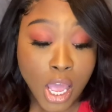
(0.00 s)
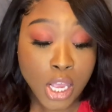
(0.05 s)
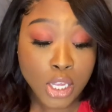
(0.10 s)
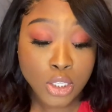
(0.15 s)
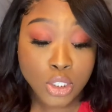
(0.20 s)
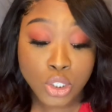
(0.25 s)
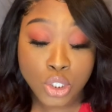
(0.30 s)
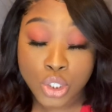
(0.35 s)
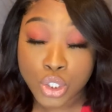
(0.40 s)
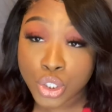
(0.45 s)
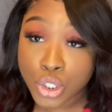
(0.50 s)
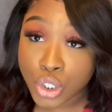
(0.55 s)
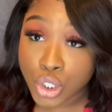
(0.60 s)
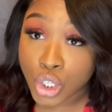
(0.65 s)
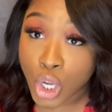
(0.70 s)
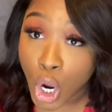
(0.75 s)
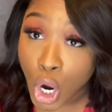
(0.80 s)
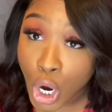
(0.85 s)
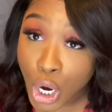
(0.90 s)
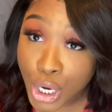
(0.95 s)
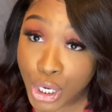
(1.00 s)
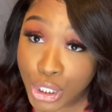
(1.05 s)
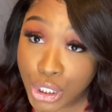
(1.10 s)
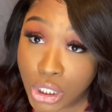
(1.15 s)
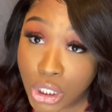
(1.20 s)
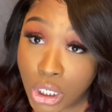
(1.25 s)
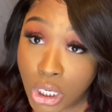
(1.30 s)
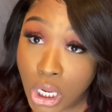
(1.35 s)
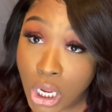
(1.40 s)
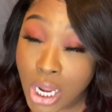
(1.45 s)
Start
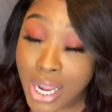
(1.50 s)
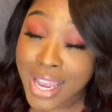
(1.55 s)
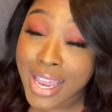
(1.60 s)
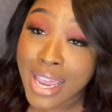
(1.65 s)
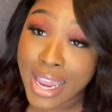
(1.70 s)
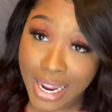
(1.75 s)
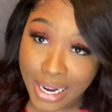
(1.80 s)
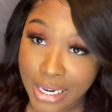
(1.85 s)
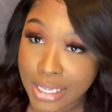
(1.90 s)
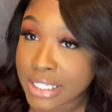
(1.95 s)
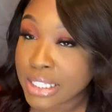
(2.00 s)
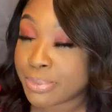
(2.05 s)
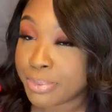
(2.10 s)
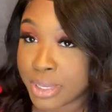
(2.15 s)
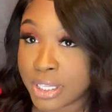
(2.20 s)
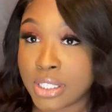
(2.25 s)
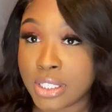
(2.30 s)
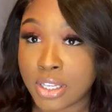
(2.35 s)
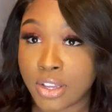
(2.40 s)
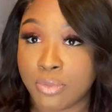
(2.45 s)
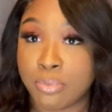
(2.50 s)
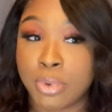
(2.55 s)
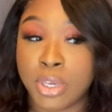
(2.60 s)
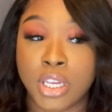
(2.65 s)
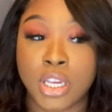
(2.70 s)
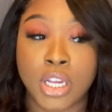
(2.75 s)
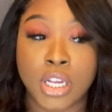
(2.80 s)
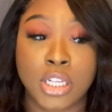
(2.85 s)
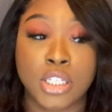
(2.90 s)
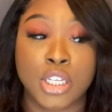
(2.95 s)
inexpensive
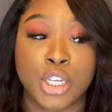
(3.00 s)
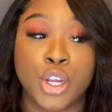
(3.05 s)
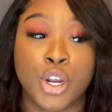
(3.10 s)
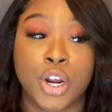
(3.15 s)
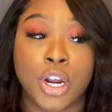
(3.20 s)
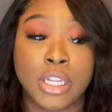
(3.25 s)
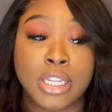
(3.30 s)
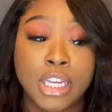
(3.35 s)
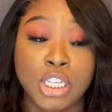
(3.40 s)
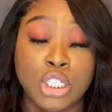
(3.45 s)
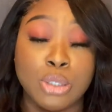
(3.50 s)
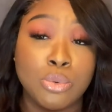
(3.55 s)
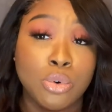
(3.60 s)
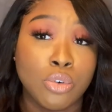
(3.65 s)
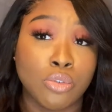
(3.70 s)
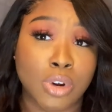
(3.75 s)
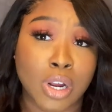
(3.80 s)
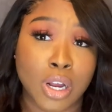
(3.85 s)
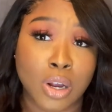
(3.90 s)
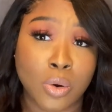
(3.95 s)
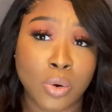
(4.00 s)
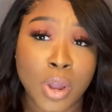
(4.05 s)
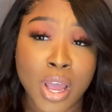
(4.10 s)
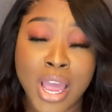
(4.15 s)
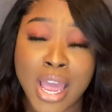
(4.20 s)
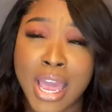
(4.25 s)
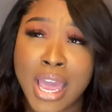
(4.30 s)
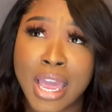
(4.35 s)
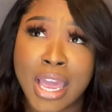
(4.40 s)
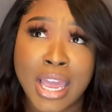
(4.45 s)
because your collection will grow
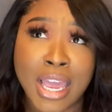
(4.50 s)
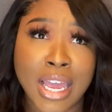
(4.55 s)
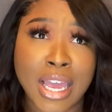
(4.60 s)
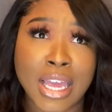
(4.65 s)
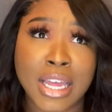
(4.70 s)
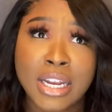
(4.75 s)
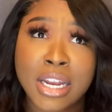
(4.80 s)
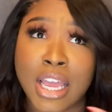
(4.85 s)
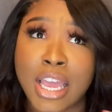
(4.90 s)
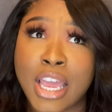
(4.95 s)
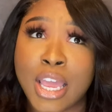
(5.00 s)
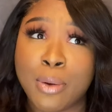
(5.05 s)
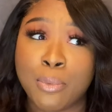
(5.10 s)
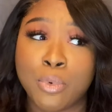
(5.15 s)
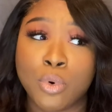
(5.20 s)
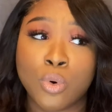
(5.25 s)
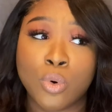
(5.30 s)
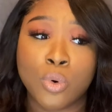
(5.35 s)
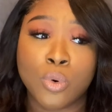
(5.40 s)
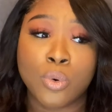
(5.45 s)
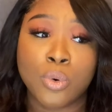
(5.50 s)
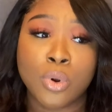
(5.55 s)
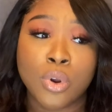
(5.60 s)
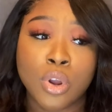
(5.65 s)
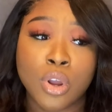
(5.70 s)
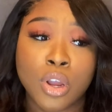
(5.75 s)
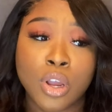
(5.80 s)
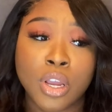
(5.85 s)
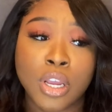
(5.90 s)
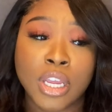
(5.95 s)
and it will
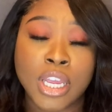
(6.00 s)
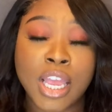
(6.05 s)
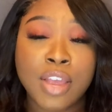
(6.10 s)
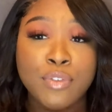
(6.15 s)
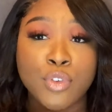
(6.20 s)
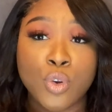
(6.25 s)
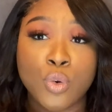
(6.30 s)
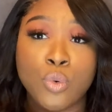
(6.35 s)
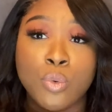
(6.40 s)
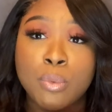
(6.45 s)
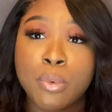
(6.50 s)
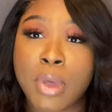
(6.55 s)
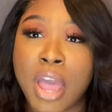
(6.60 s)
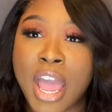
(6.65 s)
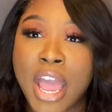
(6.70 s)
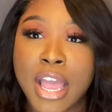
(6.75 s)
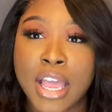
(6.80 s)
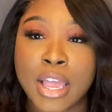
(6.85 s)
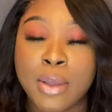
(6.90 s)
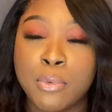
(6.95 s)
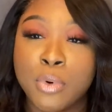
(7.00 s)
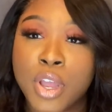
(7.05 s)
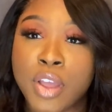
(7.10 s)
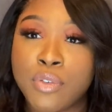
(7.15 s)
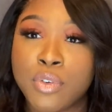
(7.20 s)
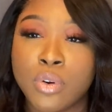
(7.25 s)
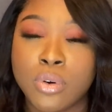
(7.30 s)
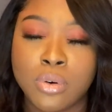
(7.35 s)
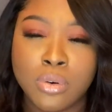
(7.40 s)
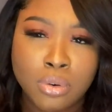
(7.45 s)
give you,
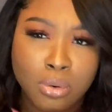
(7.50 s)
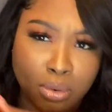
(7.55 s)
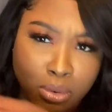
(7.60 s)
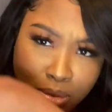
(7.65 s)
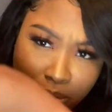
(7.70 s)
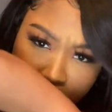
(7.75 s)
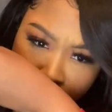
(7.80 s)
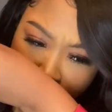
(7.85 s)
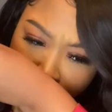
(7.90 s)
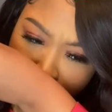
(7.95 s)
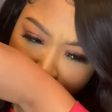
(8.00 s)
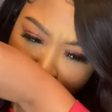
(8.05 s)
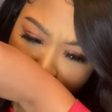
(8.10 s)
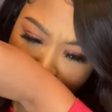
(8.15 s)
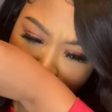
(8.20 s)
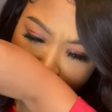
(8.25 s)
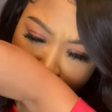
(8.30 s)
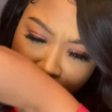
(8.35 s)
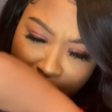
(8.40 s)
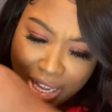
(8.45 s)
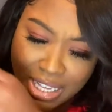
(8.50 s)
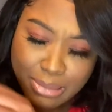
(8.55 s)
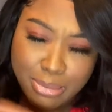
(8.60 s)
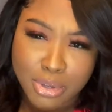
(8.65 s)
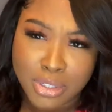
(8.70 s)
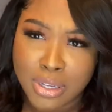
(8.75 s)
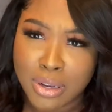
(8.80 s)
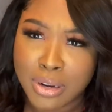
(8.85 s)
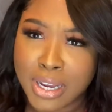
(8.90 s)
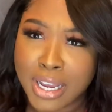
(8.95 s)
ooh, that
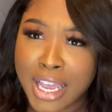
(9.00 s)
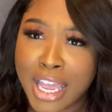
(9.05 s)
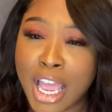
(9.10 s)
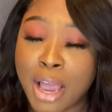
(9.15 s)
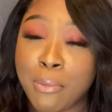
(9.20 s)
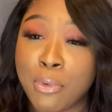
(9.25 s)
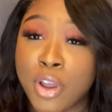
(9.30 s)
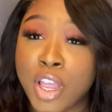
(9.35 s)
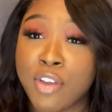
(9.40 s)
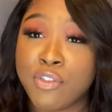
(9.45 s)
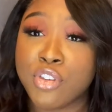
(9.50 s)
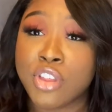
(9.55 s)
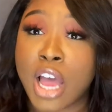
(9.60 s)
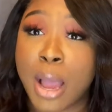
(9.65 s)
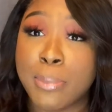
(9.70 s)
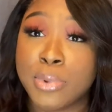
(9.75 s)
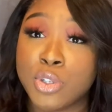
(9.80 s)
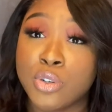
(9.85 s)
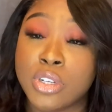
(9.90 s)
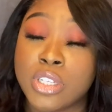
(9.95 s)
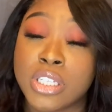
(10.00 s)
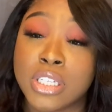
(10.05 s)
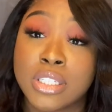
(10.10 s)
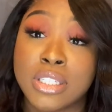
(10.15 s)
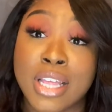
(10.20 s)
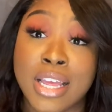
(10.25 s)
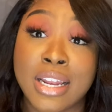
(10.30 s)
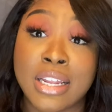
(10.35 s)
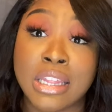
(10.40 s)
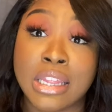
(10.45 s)
smells so good. It will give you the opportunity to
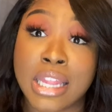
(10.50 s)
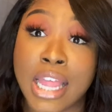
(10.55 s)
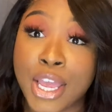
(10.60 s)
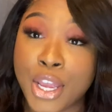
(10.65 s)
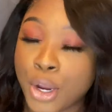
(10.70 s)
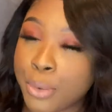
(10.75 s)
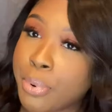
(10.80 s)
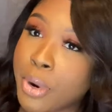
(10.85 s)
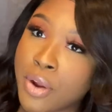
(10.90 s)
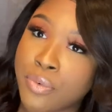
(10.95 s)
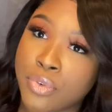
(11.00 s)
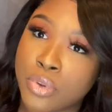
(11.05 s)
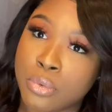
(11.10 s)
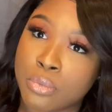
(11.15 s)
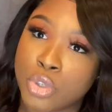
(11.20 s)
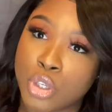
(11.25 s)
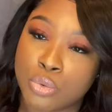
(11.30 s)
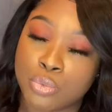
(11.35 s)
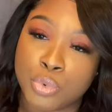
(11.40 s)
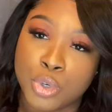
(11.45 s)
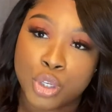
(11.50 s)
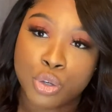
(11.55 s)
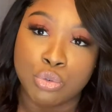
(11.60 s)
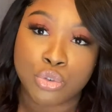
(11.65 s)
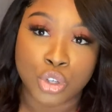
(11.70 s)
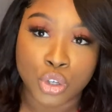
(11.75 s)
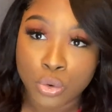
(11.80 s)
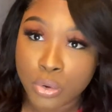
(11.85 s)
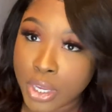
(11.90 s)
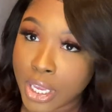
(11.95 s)
then layer perfumes. So when you
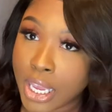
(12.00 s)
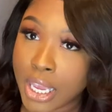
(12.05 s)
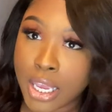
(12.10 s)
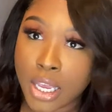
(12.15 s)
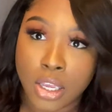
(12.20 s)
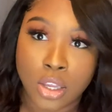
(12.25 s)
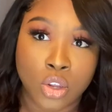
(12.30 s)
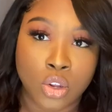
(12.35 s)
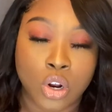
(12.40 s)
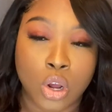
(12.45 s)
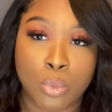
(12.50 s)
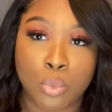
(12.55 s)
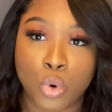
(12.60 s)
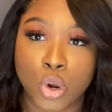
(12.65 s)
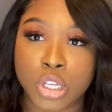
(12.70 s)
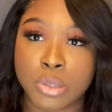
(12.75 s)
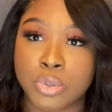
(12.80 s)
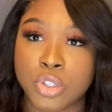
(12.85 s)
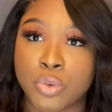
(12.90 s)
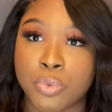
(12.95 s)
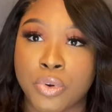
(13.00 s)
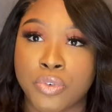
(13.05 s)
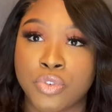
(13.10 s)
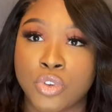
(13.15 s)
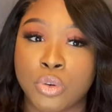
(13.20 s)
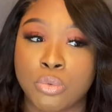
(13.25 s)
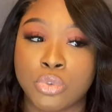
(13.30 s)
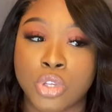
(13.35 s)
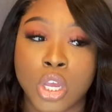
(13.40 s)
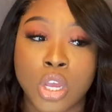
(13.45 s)
do get, you know, more expensive
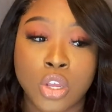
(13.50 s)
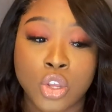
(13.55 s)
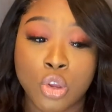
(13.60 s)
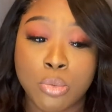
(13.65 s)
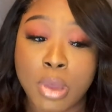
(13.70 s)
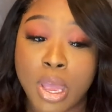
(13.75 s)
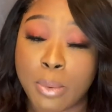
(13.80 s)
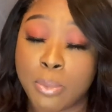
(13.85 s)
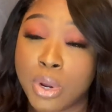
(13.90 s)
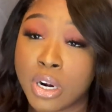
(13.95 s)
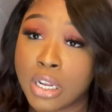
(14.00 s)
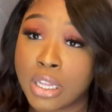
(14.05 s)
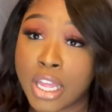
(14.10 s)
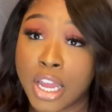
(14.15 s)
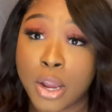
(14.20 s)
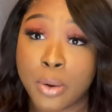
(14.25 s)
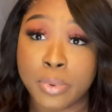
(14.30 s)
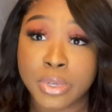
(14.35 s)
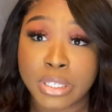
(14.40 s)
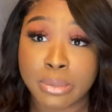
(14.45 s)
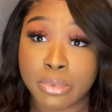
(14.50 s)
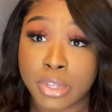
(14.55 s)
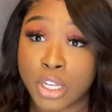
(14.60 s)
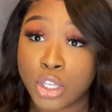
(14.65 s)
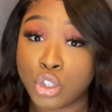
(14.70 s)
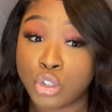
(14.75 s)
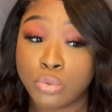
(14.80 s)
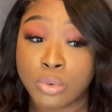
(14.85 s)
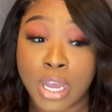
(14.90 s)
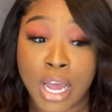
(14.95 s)
perfumes, you may want to layer with something
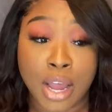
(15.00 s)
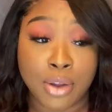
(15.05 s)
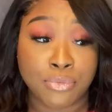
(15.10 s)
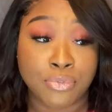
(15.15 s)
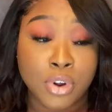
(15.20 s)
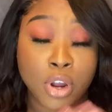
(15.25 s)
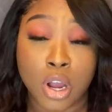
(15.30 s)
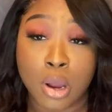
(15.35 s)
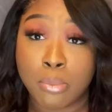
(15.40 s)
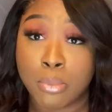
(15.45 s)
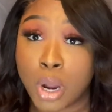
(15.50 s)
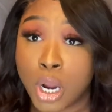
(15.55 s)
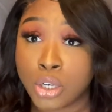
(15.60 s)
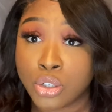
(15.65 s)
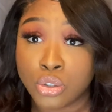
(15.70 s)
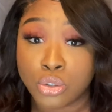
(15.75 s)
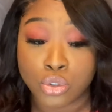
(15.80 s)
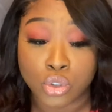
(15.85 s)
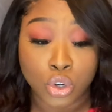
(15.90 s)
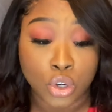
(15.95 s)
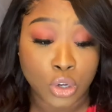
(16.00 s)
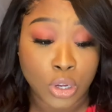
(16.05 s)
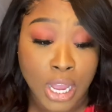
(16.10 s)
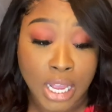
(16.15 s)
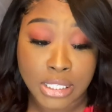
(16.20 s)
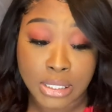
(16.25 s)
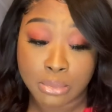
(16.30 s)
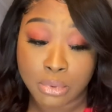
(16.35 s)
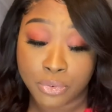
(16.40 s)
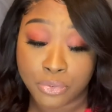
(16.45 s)
that you got from Marshall's or you got
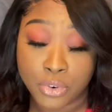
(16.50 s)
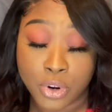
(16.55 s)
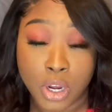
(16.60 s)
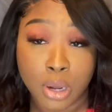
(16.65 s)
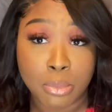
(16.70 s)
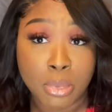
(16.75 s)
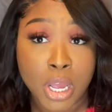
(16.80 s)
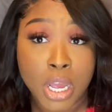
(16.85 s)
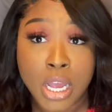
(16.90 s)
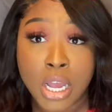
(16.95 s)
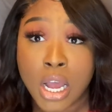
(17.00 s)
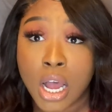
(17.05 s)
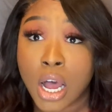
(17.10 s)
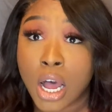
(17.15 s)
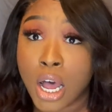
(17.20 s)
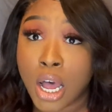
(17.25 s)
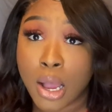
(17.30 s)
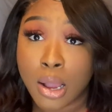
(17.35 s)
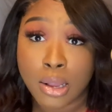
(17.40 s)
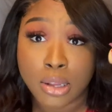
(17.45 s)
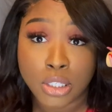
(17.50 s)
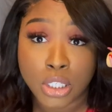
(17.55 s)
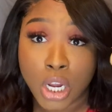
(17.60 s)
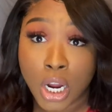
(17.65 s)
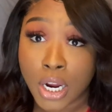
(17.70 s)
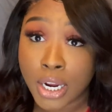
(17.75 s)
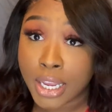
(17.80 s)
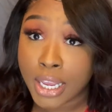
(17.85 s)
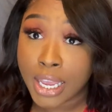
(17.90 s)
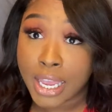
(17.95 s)
something from
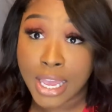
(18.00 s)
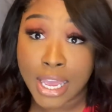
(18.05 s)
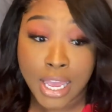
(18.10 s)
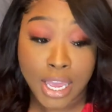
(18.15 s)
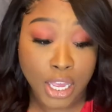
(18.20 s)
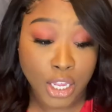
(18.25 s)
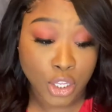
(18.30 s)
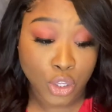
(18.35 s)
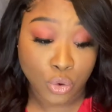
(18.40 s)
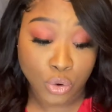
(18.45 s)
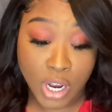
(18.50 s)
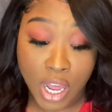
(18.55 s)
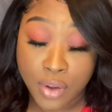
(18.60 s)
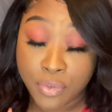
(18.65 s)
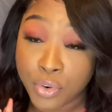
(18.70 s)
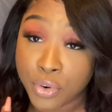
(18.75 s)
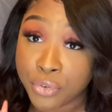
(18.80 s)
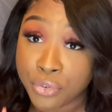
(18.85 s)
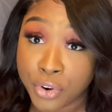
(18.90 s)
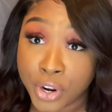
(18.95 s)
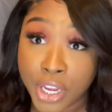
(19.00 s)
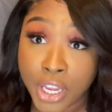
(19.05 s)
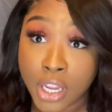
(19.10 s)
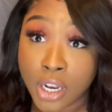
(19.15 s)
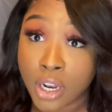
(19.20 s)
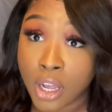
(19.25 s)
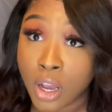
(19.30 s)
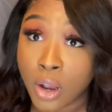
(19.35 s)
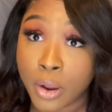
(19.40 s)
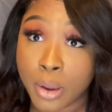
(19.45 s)
Target, and you never freaking
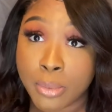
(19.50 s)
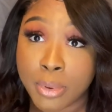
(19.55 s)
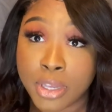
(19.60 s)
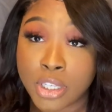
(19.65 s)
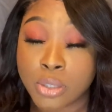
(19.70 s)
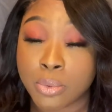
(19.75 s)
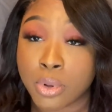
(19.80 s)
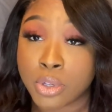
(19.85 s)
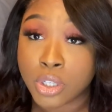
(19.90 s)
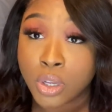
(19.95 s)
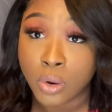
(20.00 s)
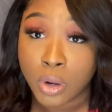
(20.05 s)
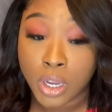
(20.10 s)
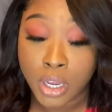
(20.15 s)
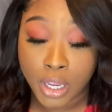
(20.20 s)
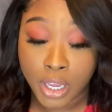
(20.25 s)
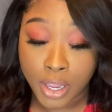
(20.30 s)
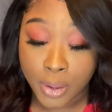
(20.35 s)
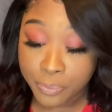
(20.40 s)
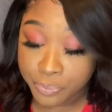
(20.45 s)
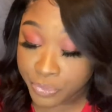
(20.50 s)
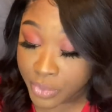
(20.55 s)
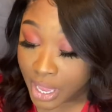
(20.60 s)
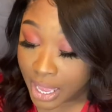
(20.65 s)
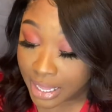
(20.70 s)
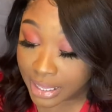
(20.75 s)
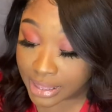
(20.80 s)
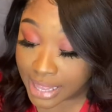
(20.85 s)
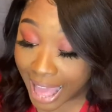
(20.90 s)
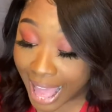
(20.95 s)
know. It may smell so good.
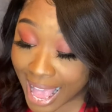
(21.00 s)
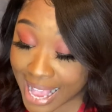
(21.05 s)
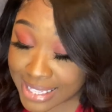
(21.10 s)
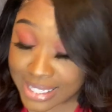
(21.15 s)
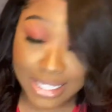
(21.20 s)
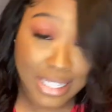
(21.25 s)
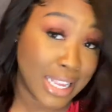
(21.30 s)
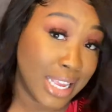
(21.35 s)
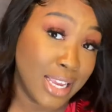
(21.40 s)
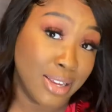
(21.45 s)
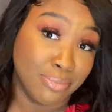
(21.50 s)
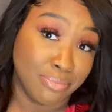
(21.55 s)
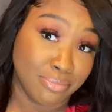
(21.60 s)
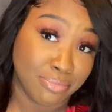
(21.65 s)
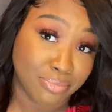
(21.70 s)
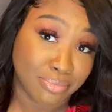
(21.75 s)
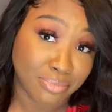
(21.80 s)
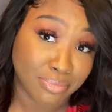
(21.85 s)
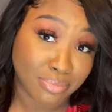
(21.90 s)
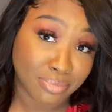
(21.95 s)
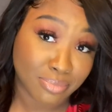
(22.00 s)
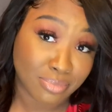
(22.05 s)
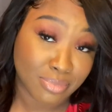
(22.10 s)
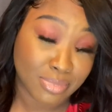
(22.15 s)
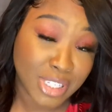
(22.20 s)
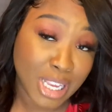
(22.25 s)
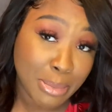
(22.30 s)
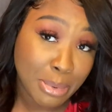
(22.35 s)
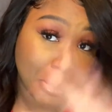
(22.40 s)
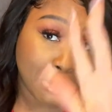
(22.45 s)
Lastly,
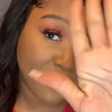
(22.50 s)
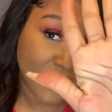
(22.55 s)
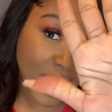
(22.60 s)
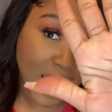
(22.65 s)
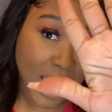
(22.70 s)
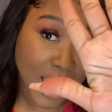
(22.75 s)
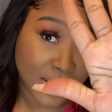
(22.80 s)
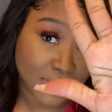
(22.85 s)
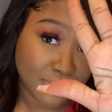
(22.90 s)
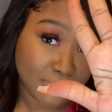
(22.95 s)
tip number five.